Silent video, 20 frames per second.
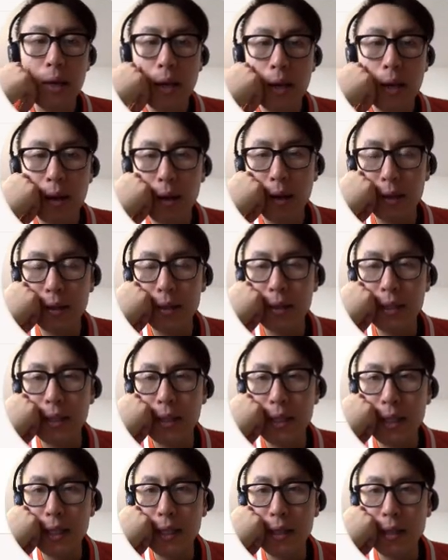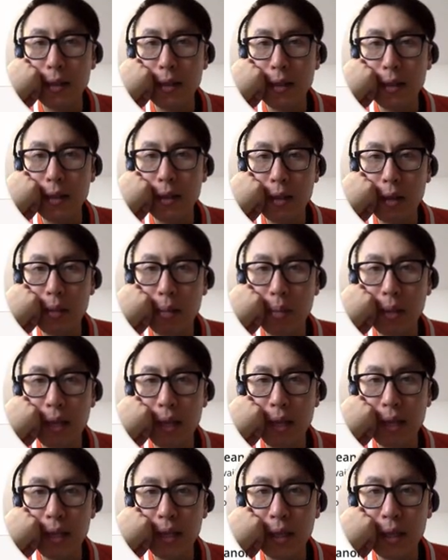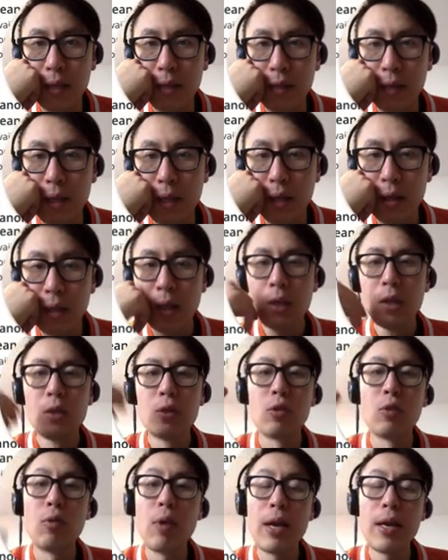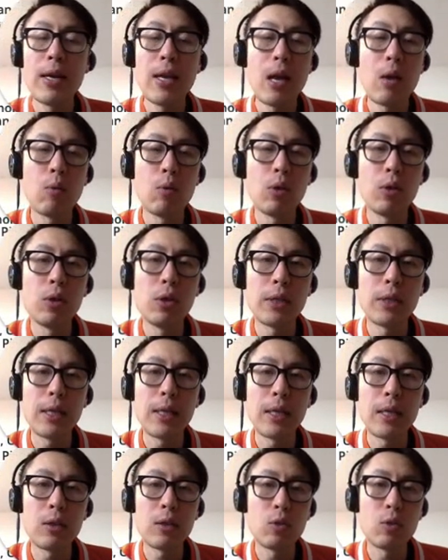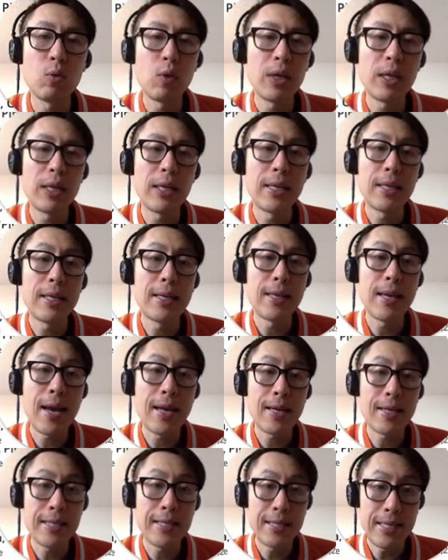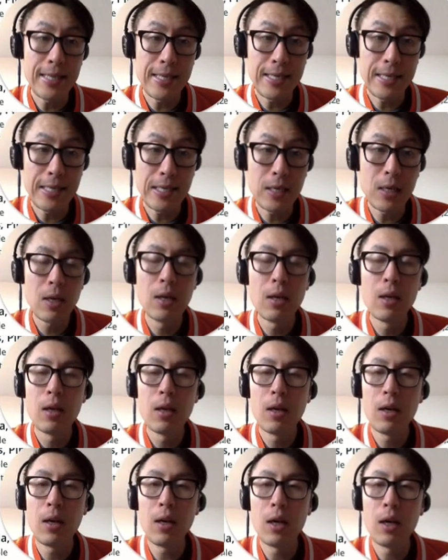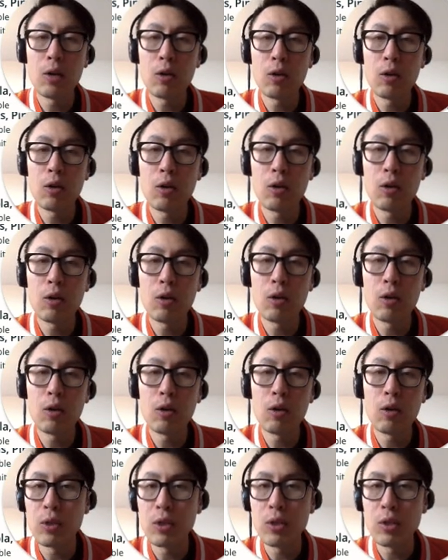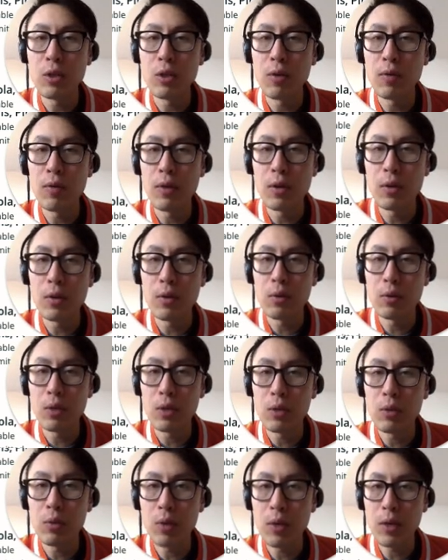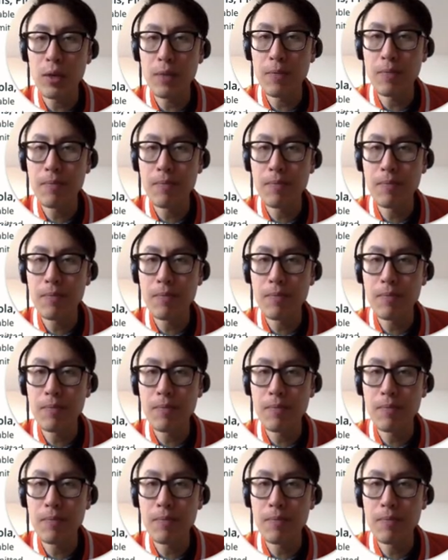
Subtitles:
to see this planned activity. So right now we're looking at the 2019 crop year. Let's switch it over to the 2020.